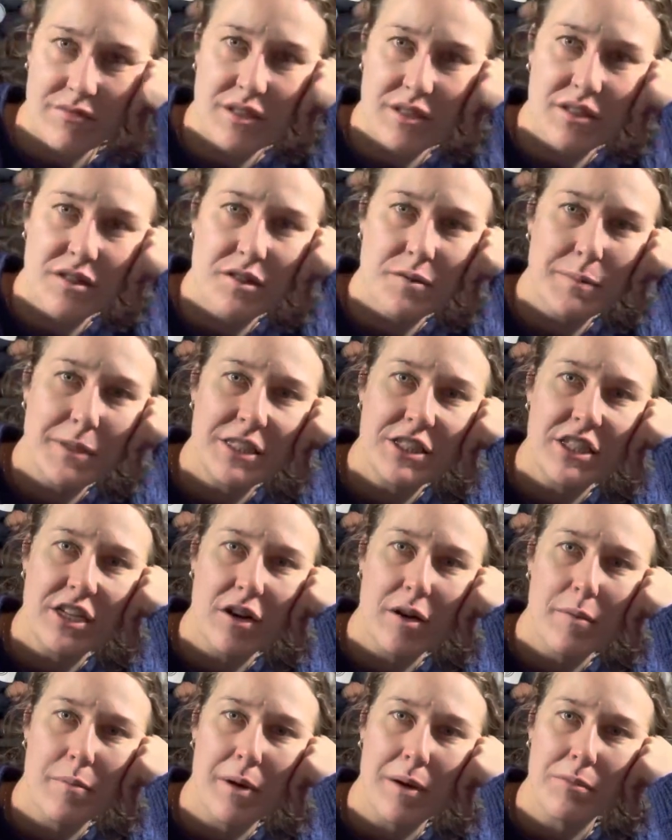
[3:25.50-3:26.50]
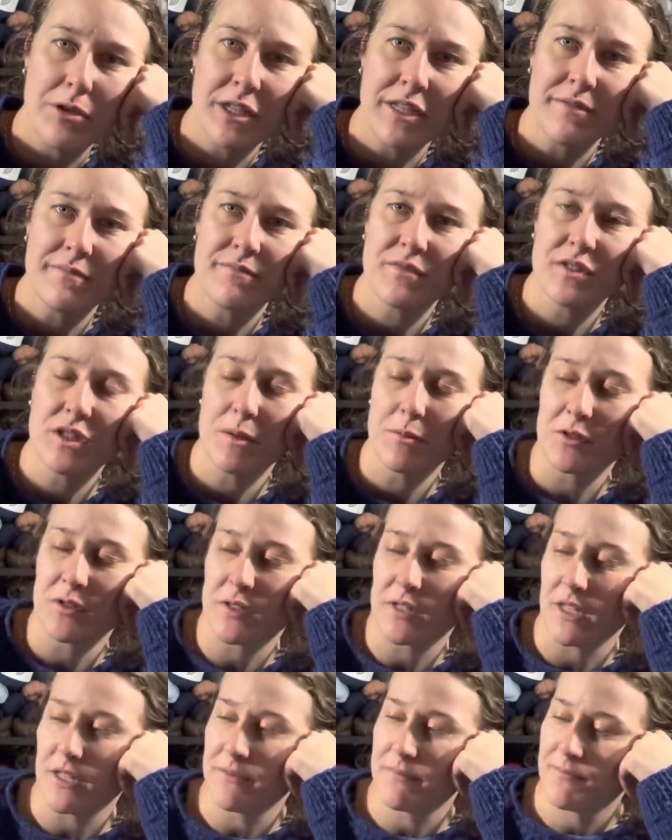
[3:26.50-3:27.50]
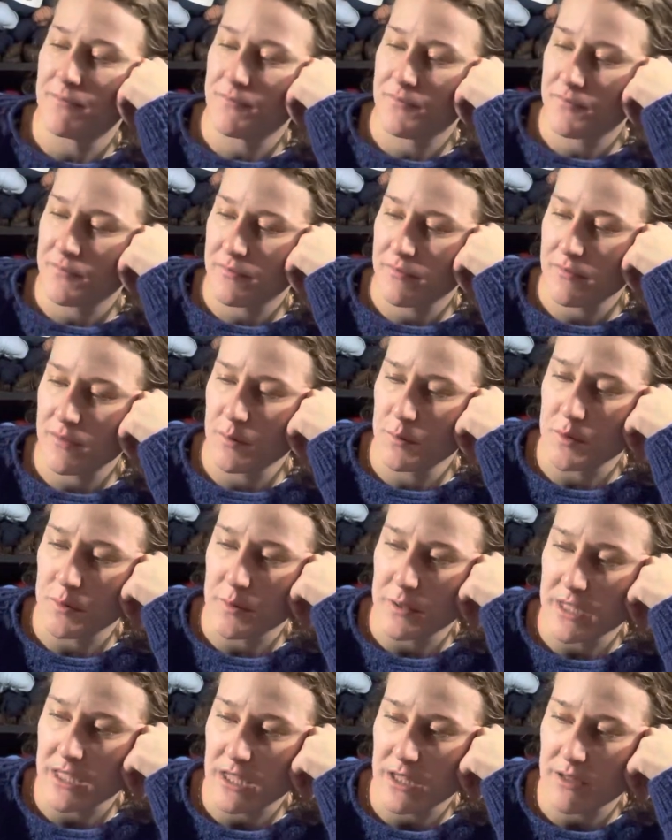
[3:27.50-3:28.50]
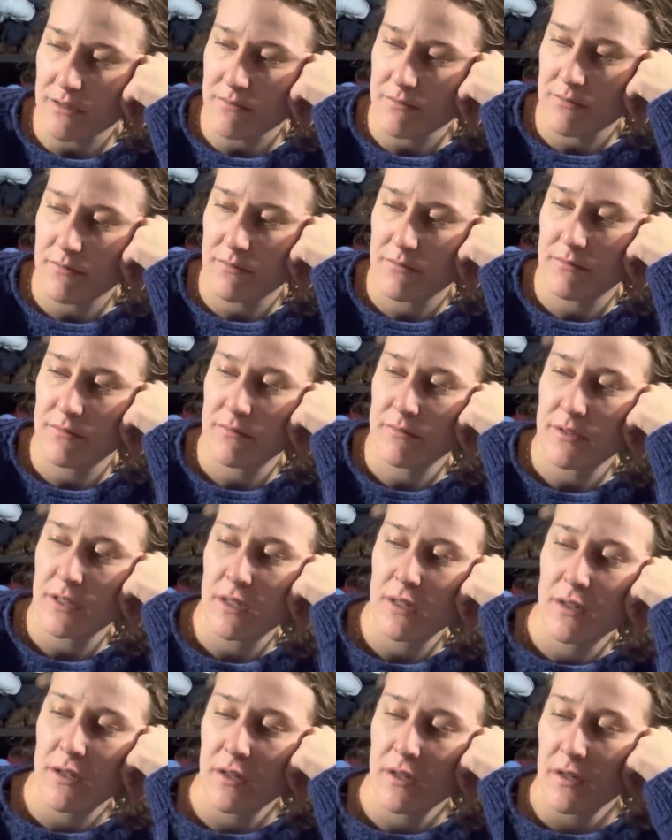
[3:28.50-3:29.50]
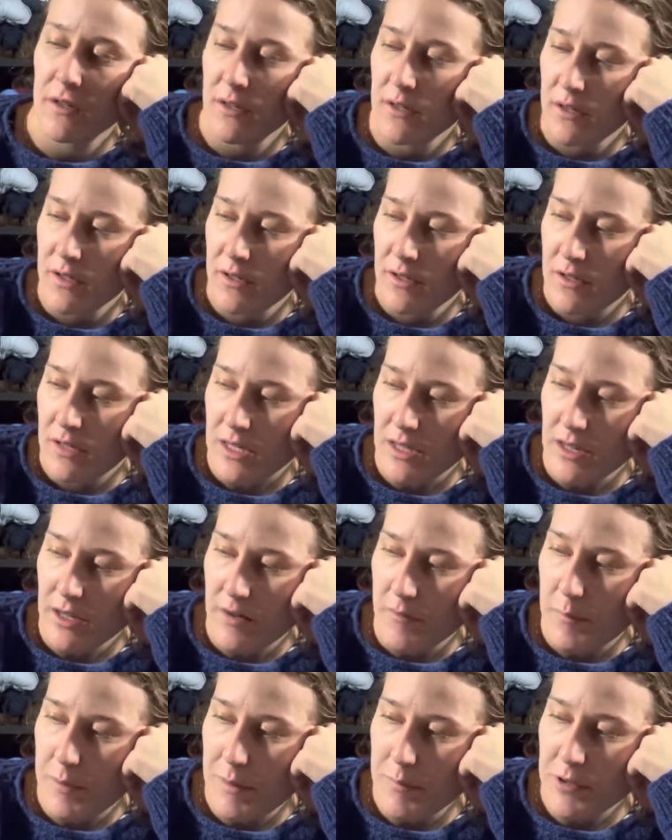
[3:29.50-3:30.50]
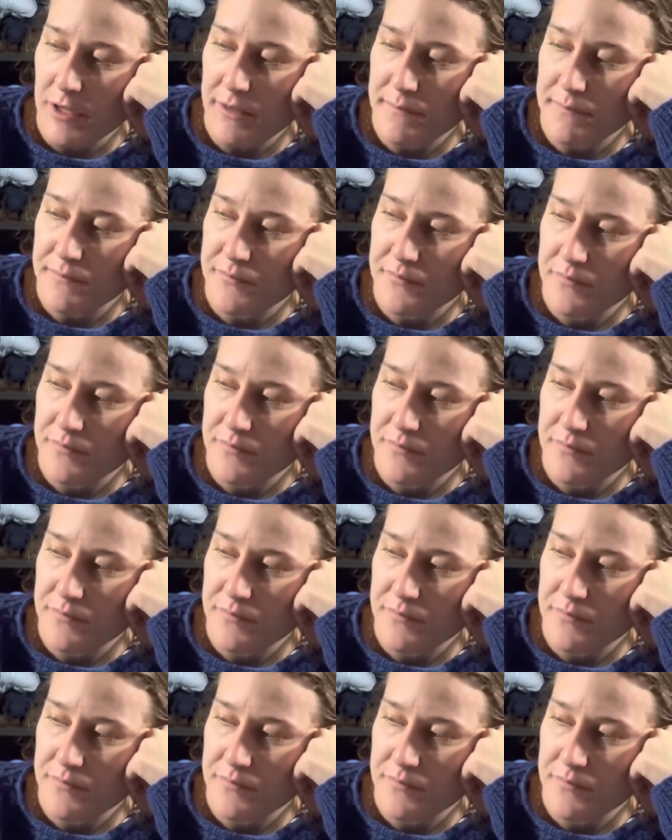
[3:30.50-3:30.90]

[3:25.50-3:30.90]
It's my cherry bubbly. It's almost done. It was really good. I love bubbly.